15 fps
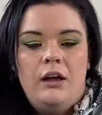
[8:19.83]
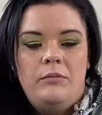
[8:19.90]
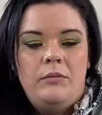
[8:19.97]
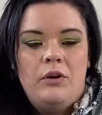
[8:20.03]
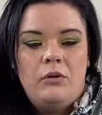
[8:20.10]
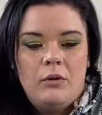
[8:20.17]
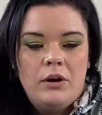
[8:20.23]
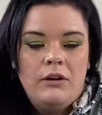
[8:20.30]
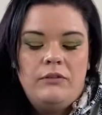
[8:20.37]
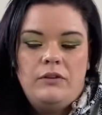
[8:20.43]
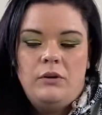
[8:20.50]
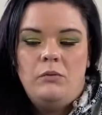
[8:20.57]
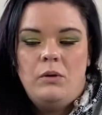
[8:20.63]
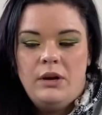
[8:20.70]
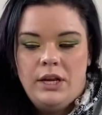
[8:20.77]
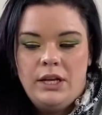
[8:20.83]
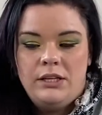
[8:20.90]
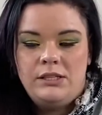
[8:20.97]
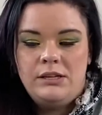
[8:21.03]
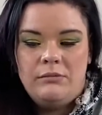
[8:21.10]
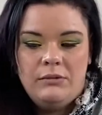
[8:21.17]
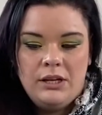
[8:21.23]
Or if you wanted
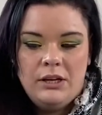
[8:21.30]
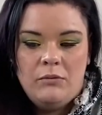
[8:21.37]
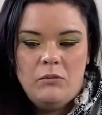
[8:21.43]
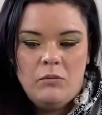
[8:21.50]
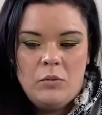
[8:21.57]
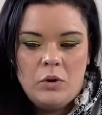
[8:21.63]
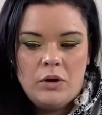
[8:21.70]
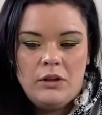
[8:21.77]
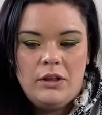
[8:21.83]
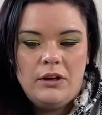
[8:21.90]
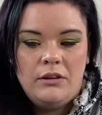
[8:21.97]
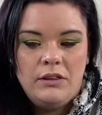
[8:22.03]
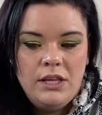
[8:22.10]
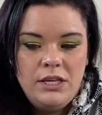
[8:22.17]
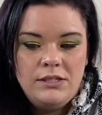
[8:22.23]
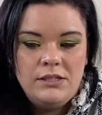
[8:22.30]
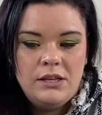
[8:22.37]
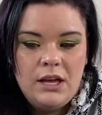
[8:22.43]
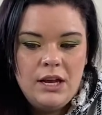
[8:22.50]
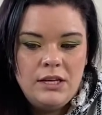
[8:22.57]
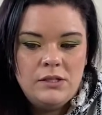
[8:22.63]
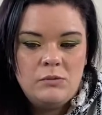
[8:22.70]
something more along these
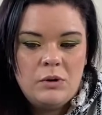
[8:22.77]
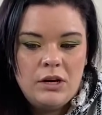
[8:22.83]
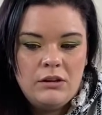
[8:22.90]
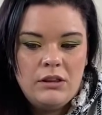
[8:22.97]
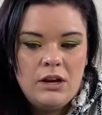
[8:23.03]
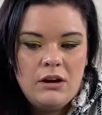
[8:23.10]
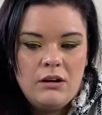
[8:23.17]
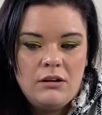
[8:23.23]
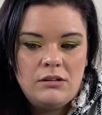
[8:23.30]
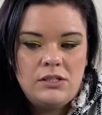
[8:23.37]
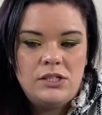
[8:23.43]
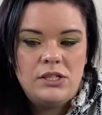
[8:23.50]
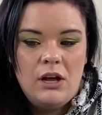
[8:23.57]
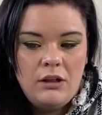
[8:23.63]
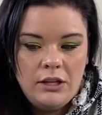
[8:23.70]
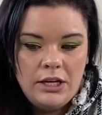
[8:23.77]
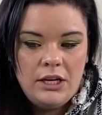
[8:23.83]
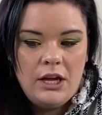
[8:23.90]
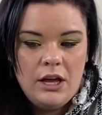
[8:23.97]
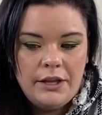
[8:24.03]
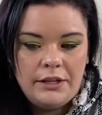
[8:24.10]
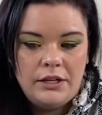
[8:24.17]
lines where they're solid
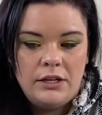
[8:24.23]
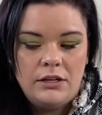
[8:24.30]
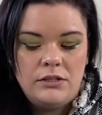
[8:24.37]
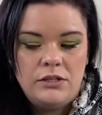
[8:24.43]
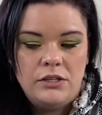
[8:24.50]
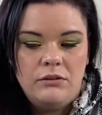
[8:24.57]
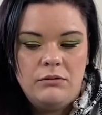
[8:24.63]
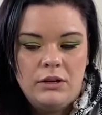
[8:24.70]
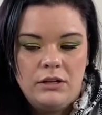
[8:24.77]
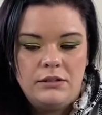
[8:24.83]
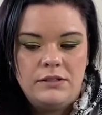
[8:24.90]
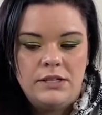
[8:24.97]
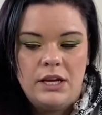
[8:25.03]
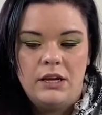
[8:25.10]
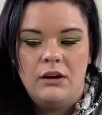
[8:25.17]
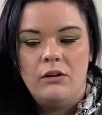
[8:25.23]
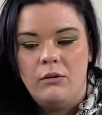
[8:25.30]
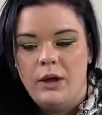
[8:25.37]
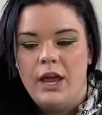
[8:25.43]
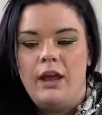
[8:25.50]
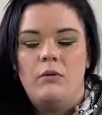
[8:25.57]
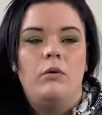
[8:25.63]
colors, you can say, oh,
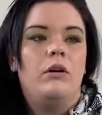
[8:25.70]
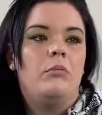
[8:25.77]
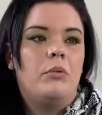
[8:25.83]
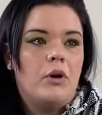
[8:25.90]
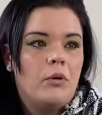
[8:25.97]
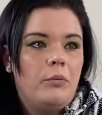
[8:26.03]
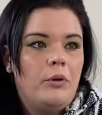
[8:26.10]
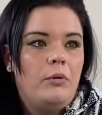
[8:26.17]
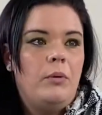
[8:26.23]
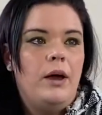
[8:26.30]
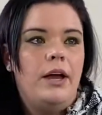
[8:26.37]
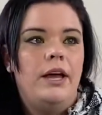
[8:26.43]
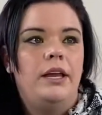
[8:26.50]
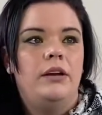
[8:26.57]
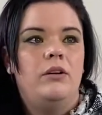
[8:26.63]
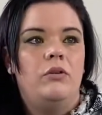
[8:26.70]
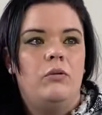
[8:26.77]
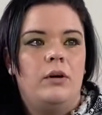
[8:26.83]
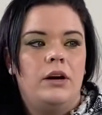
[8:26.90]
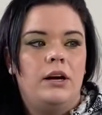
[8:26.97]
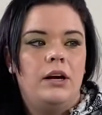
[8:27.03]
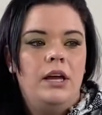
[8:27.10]
okay, I want a purple one,
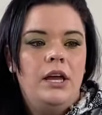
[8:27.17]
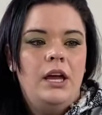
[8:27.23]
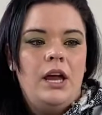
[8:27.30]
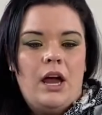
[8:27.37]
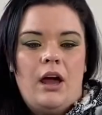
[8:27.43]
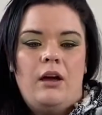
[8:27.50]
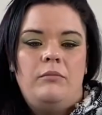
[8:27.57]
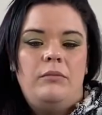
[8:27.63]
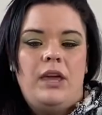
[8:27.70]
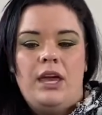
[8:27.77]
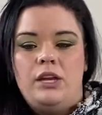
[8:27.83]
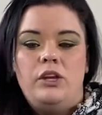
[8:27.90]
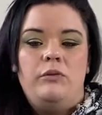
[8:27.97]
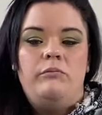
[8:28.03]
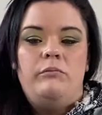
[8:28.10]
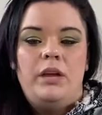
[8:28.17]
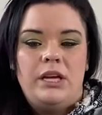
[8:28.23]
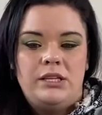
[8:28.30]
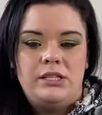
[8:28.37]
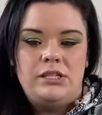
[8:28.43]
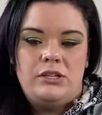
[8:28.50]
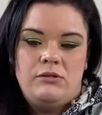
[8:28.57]
or can you
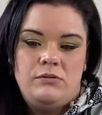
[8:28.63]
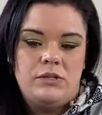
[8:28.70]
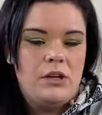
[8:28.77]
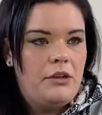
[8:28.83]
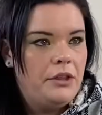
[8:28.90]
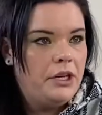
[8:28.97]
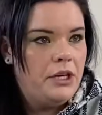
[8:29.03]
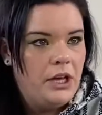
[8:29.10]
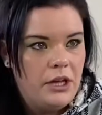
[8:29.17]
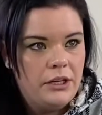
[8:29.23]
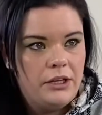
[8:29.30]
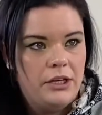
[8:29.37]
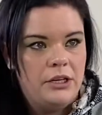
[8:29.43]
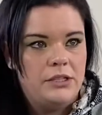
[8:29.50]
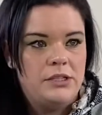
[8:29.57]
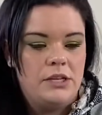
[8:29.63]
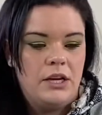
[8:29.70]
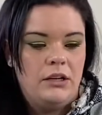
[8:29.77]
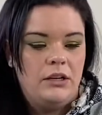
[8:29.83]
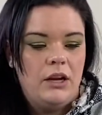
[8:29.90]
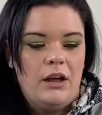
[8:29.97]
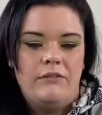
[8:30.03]
mix 2 solid colors?
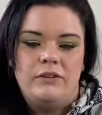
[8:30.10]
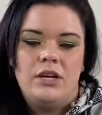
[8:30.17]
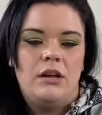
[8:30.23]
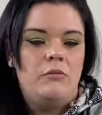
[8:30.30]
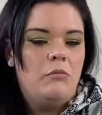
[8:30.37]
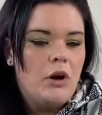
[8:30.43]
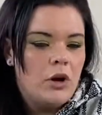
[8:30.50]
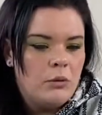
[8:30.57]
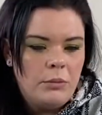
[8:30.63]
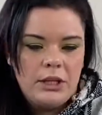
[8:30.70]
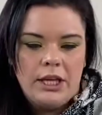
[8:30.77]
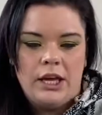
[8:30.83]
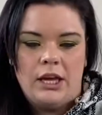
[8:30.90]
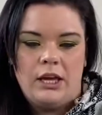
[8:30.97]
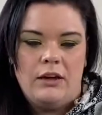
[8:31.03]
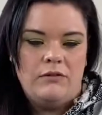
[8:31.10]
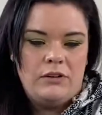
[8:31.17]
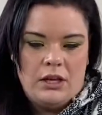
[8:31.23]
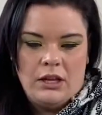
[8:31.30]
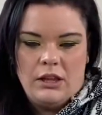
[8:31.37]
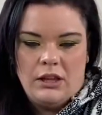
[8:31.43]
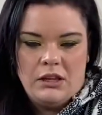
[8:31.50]
And I've done marbling, I've
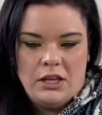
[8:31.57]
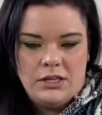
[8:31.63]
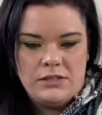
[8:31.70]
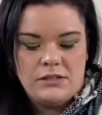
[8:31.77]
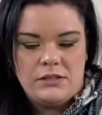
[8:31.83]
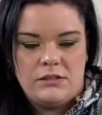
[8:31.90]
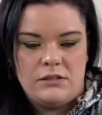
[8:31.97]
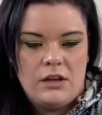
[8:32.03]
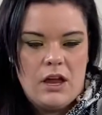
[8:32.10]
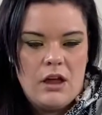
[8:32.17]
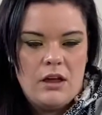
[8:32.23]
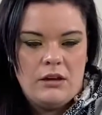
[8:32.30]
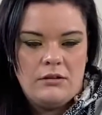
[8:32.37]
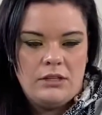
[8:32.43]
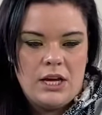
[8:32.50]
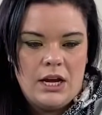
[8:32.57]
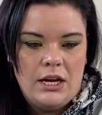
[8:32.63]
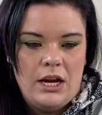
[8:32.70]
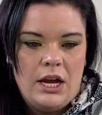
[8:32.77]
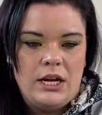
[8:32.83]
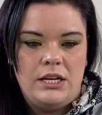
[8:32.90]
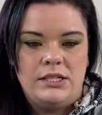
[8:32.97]
done this
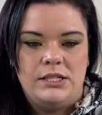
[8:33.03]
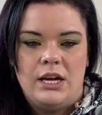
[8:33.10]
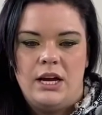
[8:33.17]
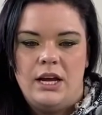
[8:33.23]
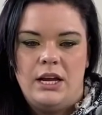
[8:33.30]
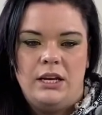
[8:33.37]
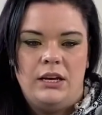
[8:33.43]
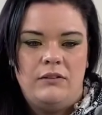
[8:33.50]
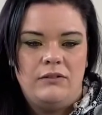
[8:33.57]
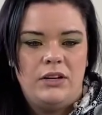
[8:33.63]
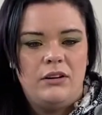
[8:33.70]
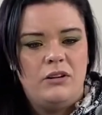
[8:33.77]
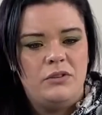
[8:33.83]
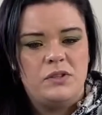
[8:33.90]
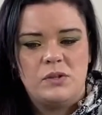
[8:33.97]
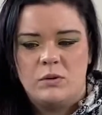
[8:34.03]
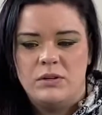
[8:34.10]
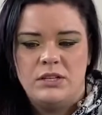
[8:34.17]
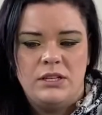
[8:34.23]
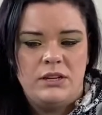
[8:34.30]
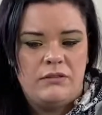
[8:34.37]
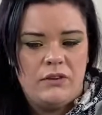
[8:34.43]
tie-dye design, I've done all sorts
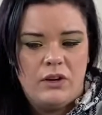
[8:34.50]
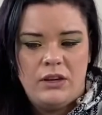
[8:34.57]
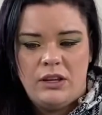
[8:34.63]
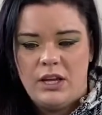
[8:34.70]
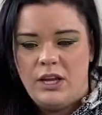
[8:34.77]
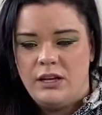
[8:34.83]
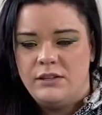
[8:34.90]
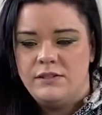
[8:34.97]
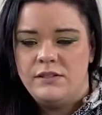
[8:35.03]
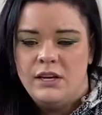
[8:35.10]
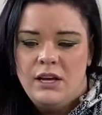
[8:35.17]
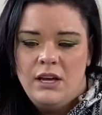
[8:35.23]
of different things